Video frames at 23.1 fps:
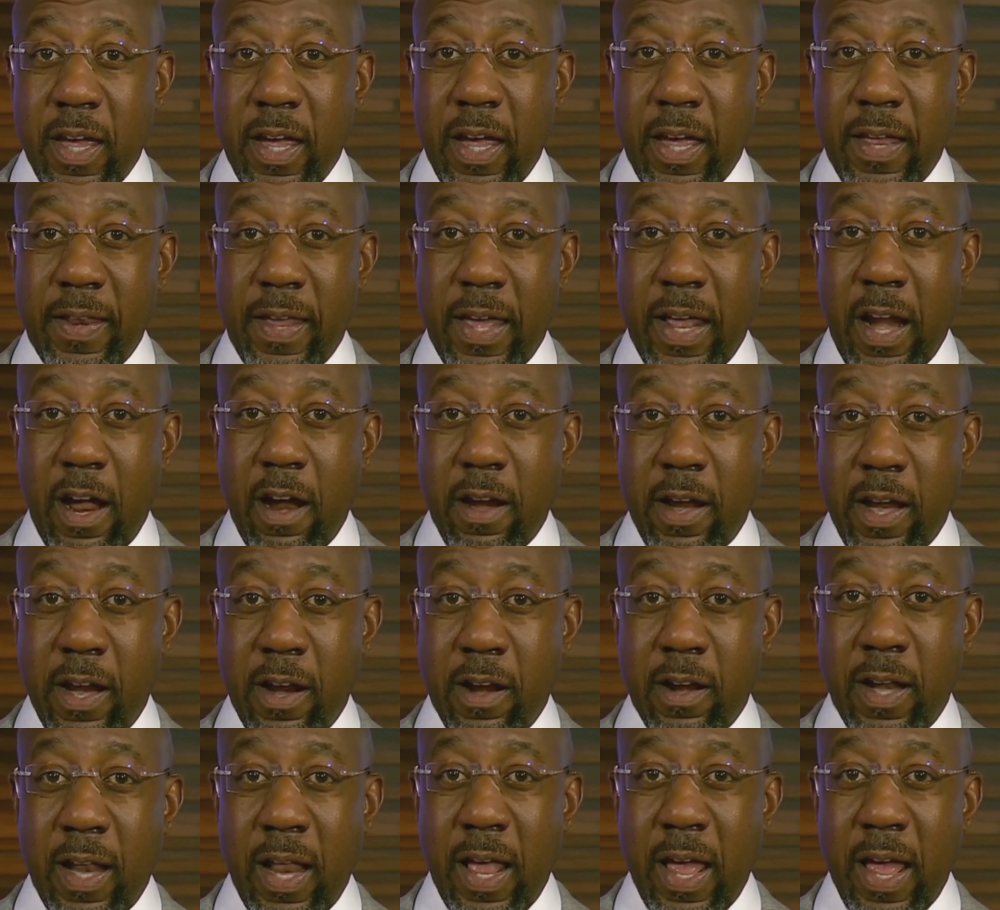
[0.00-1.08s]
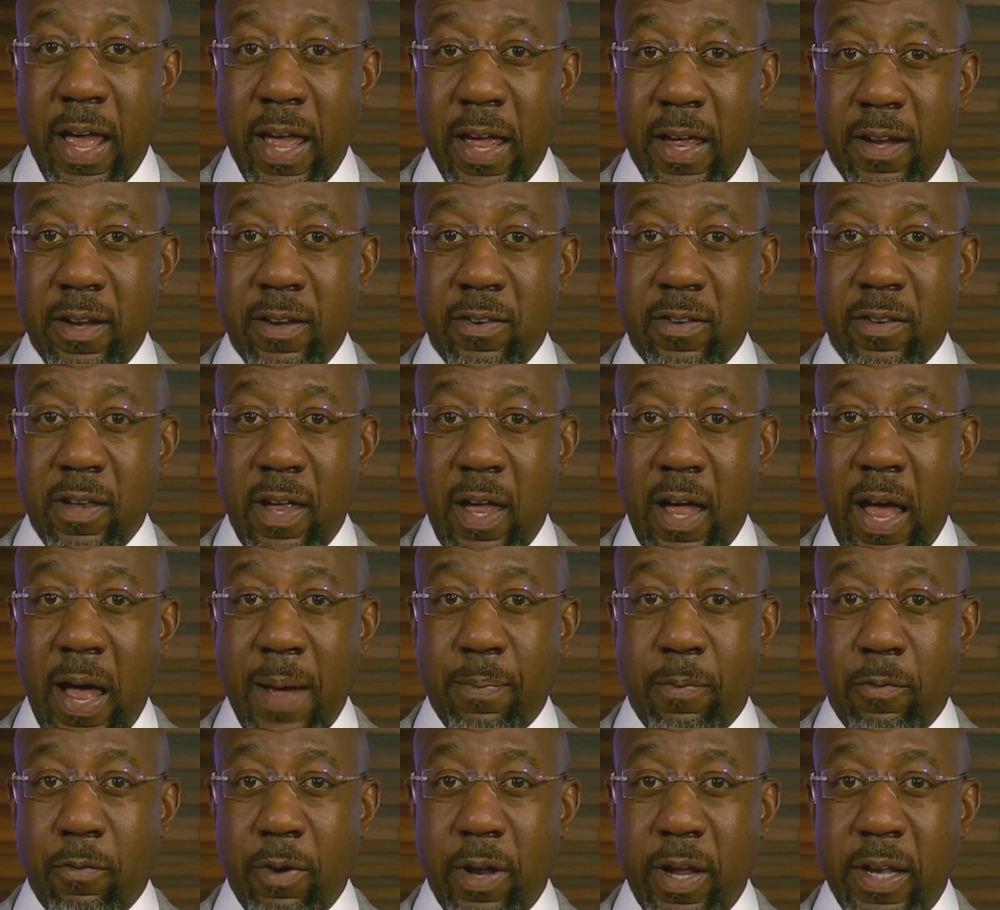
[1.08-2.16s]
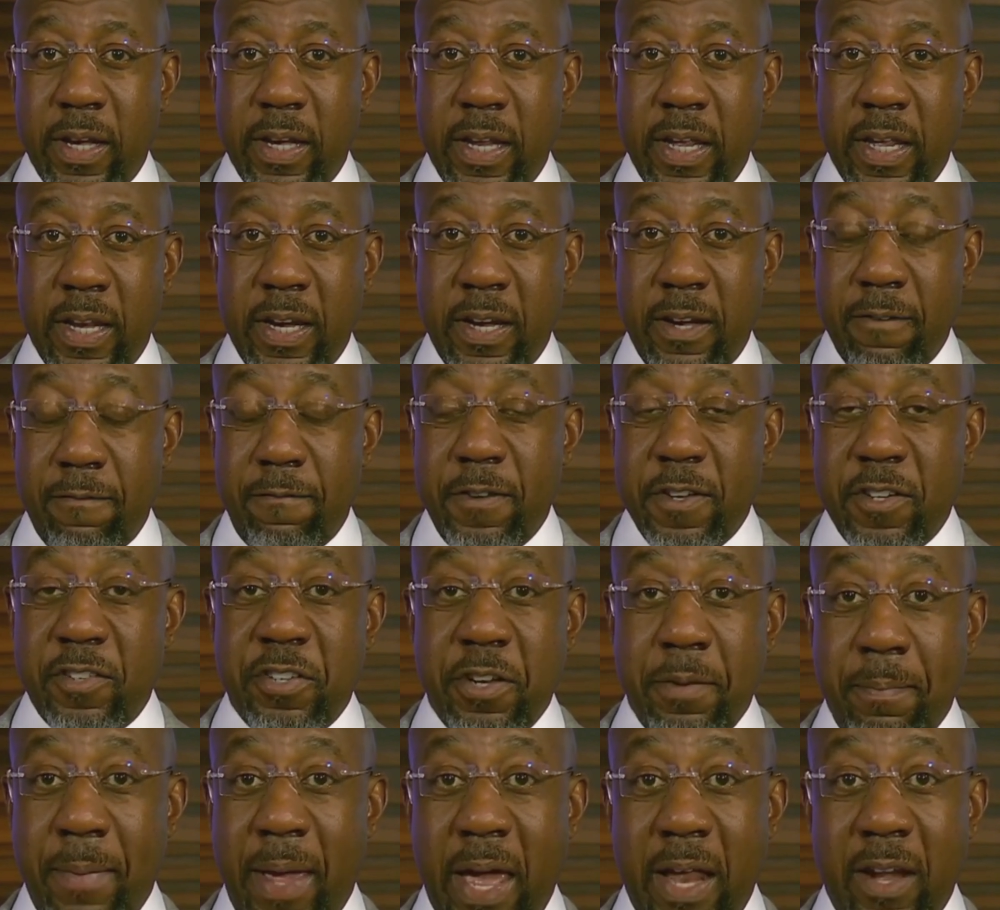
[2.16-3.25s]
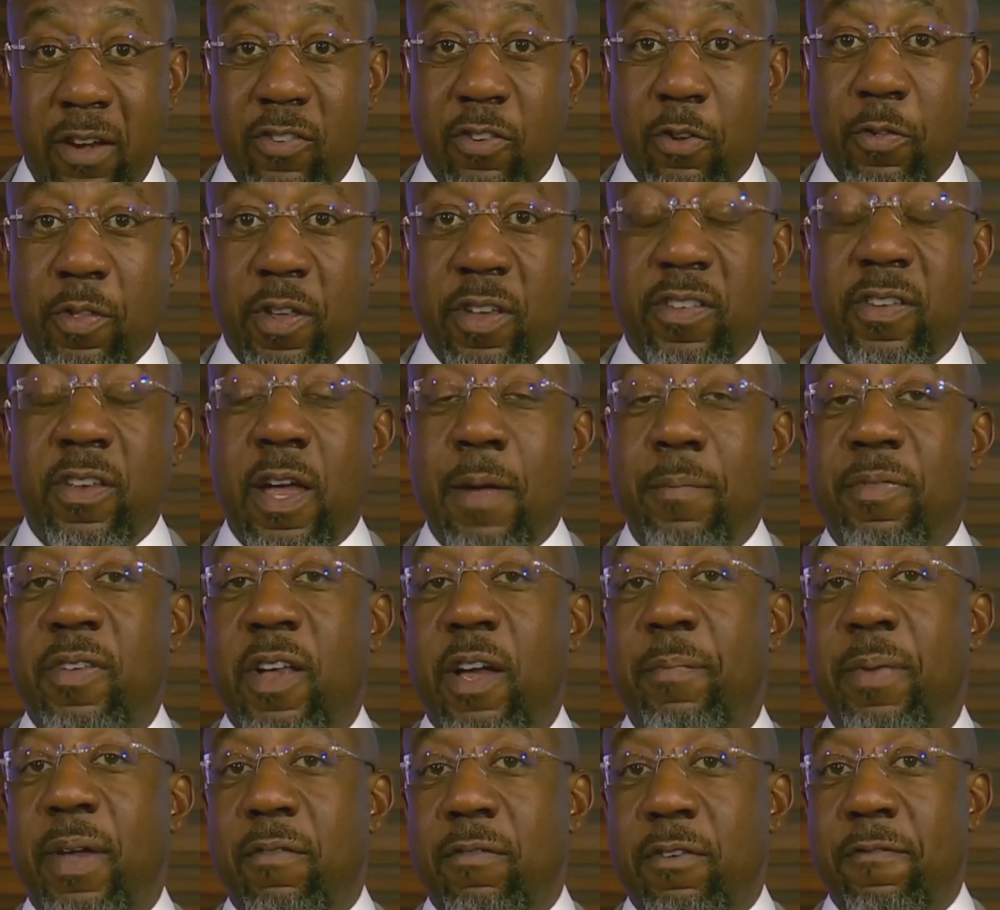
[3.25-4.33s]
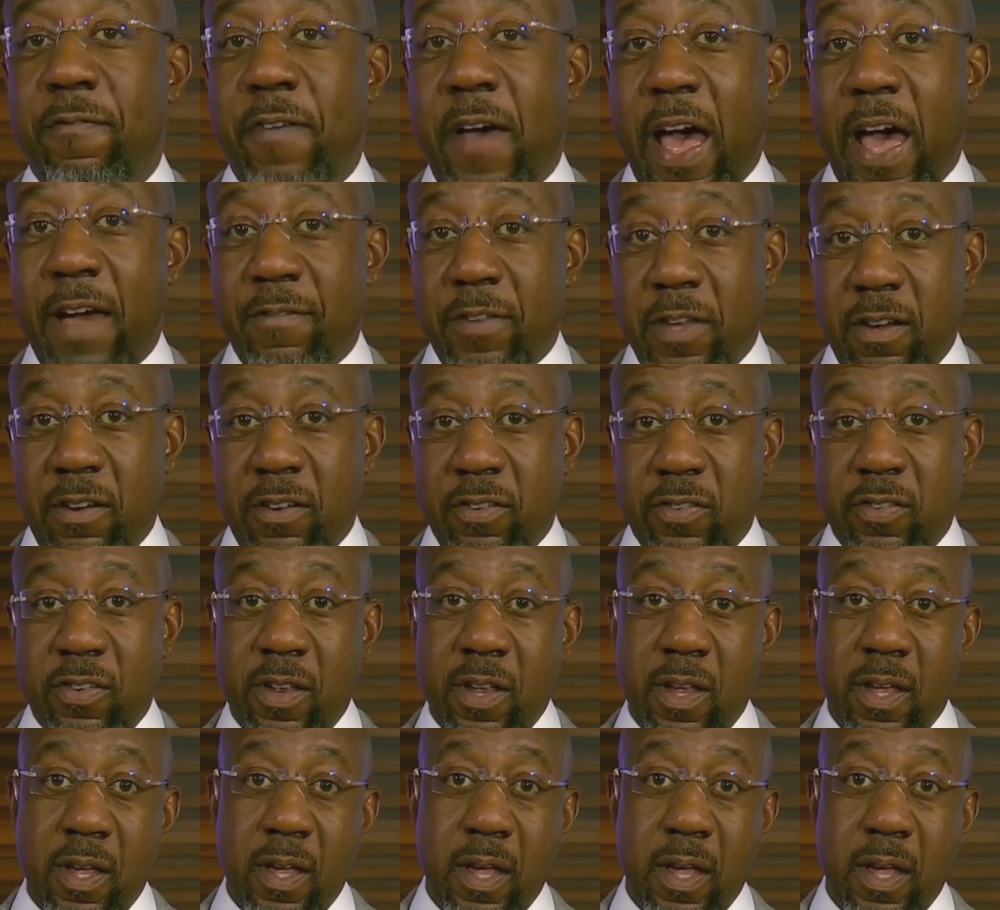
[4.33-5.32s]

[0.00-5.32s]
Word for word: and that our airlines operate in an efficient manner. So this comes up every five years.